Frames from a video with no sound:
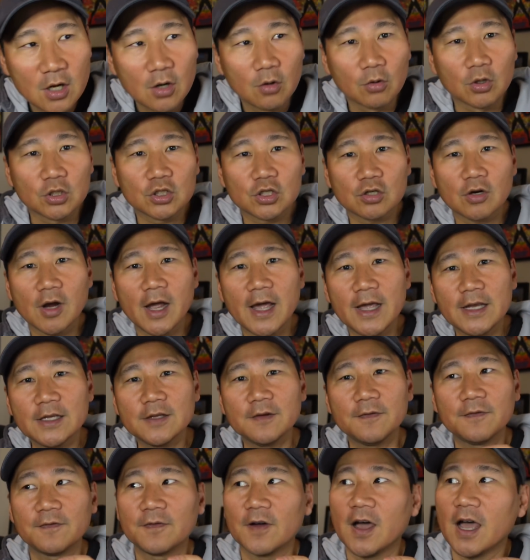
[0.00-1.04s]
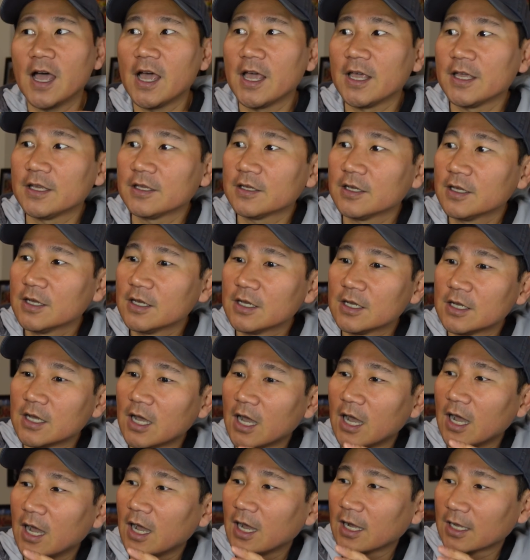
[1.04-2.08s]
We're trying to find
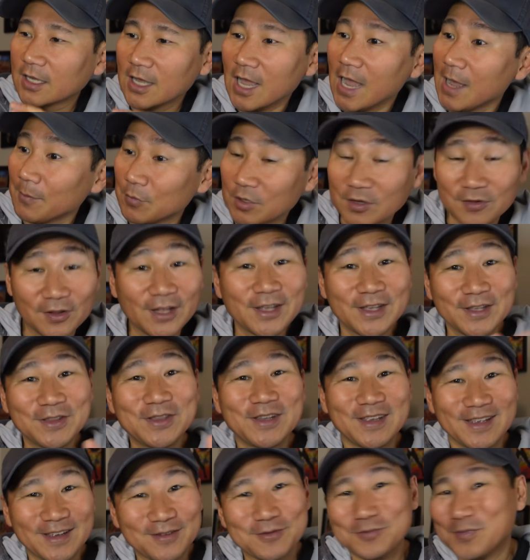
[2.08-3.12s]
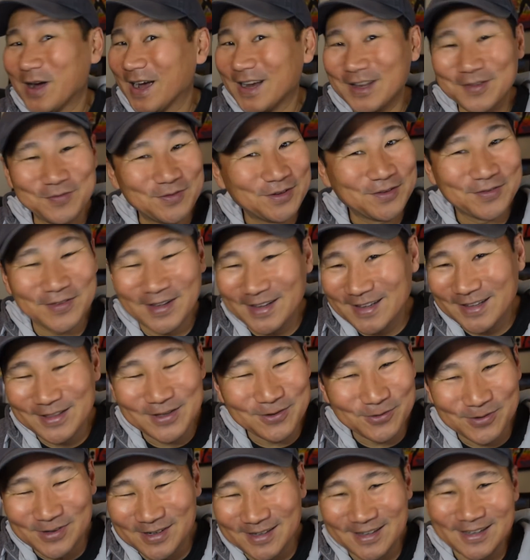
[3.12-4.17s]
uh, comics like in it reminds me of like in
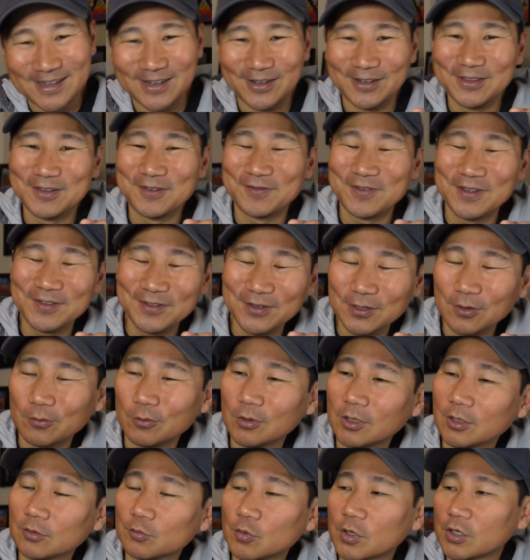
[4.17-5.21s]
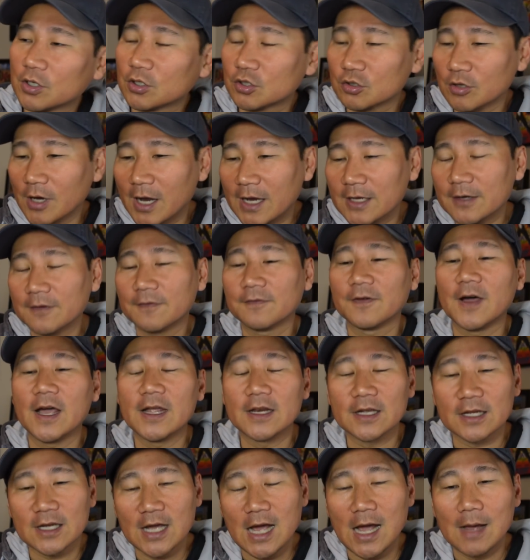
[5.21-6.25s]
the you know in the physical world where you're trying to
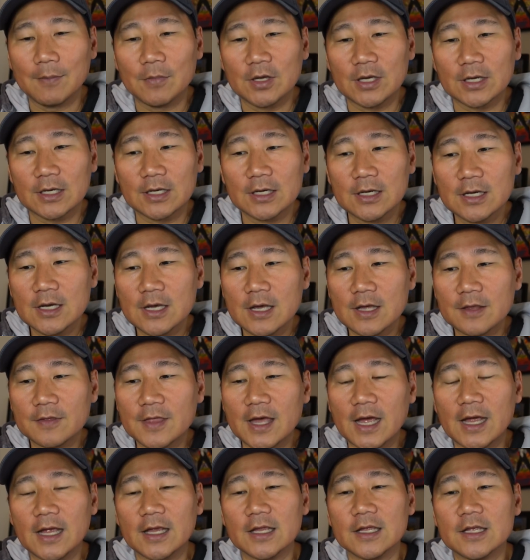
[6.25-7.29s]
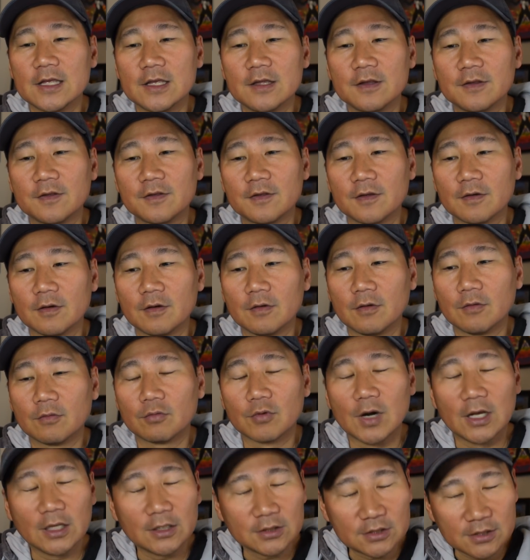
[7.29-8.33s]
find a comic that is
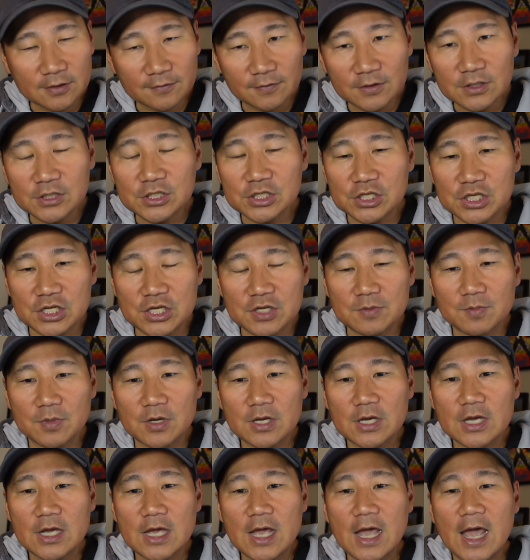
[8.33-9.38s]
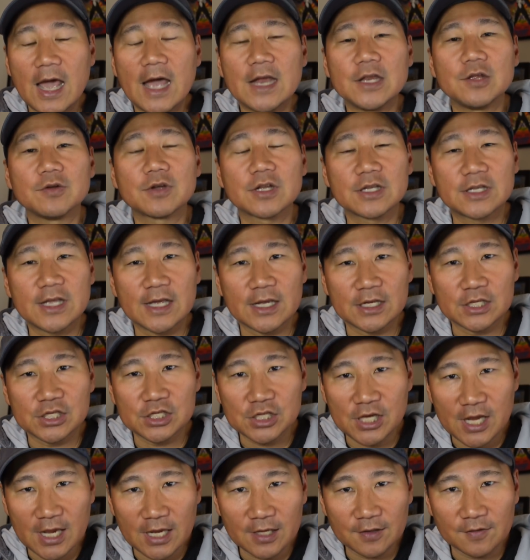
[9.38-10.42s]
relatively cheap and you can take a
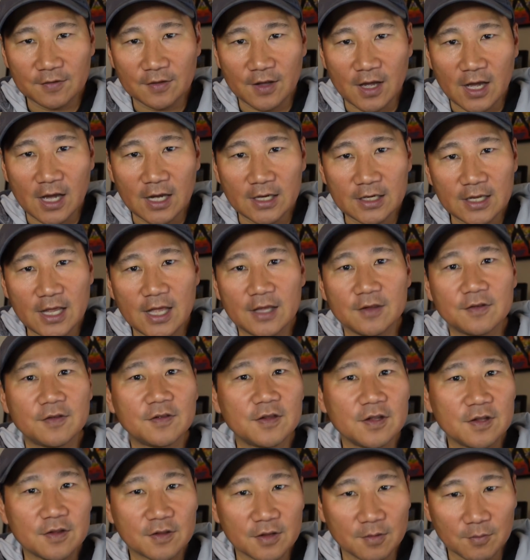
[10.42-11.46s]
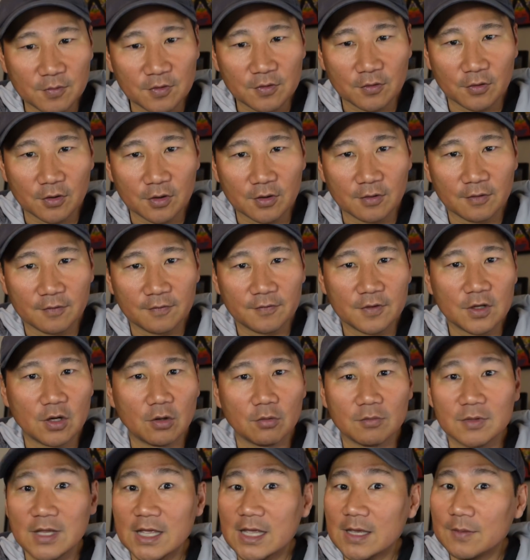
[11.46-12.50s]
chance on and see some sort of you know
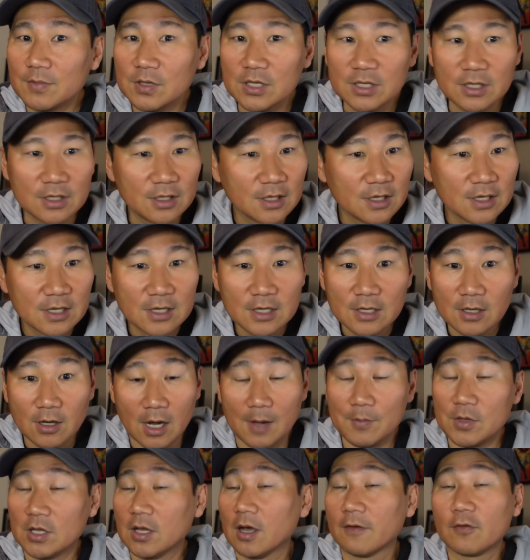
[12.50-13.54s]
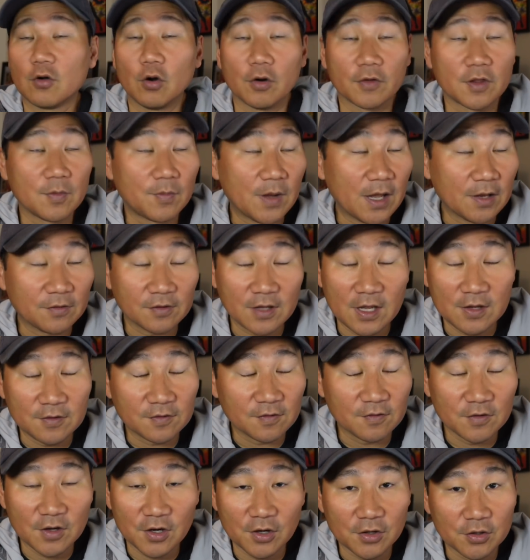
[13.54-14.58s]
maybe I mean, of course, the best case
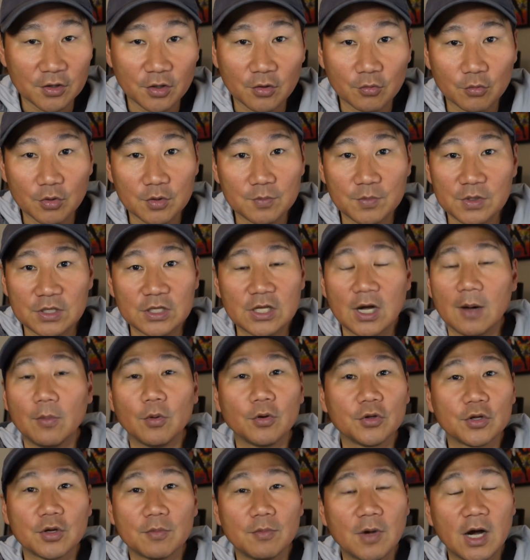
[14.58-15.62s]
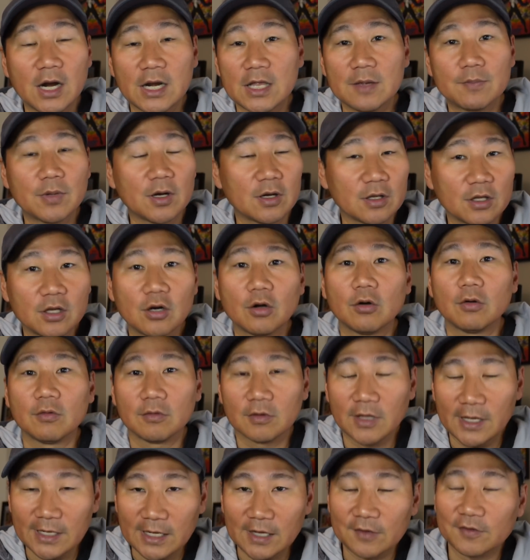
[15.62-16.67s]
scenario would be double your money. But, you know,
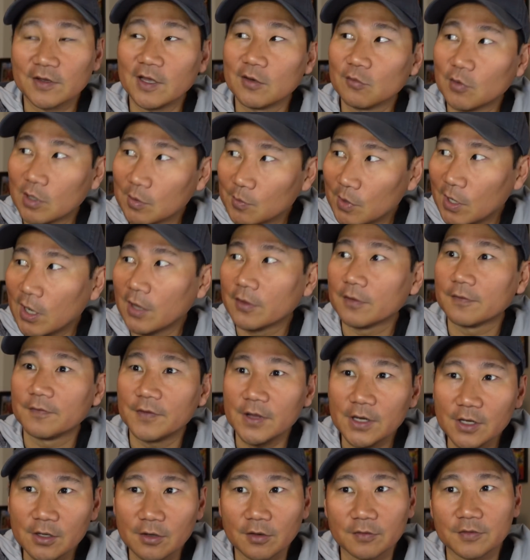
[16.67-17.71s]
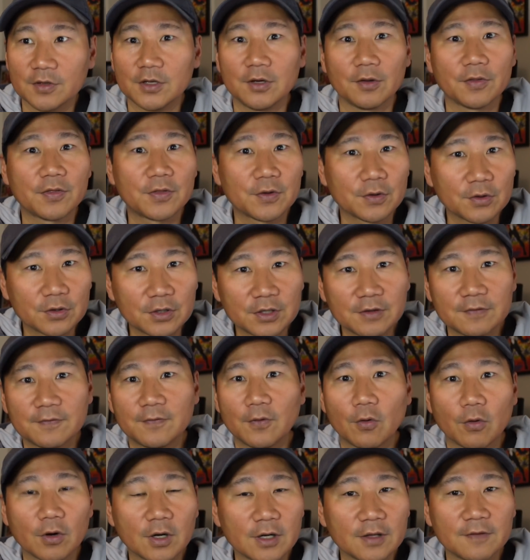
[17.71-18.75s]
like I said in one of my other videos, you know, 30,
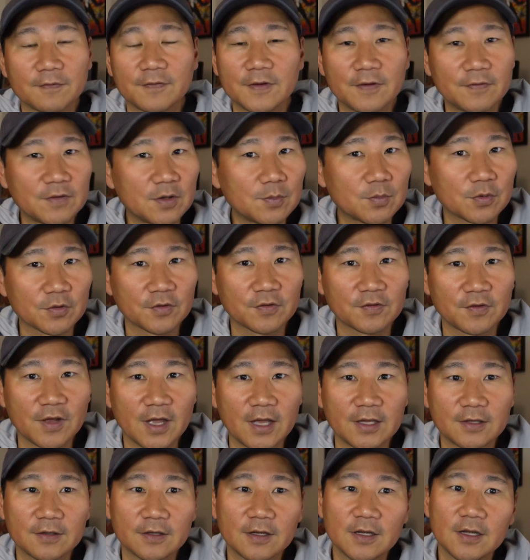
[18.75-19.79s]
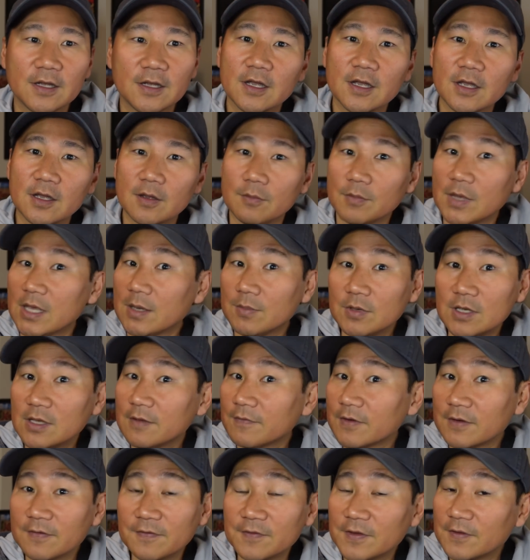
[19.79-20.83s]
40, 50%, maybe
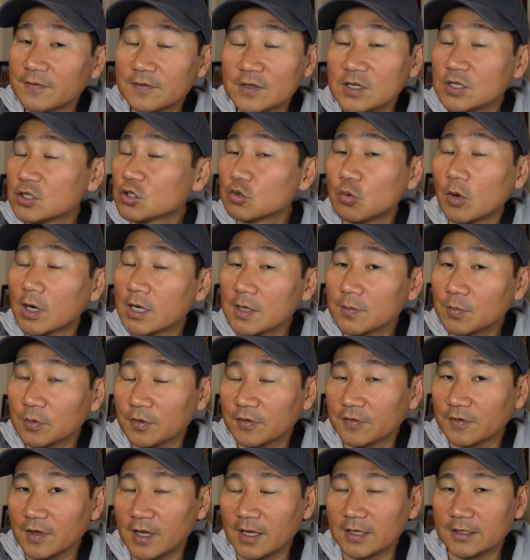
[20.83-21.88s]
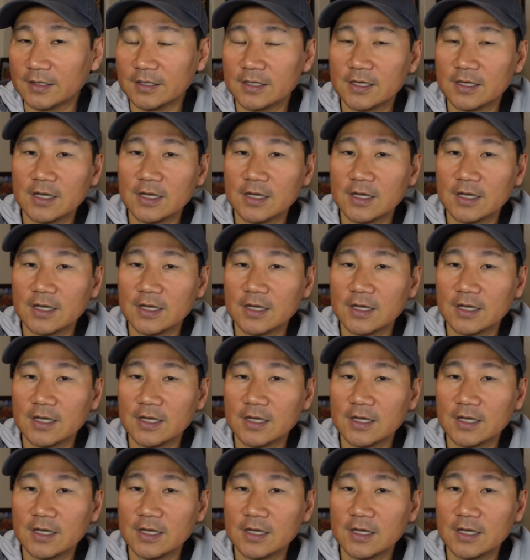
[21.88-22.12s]
even 15, 20%.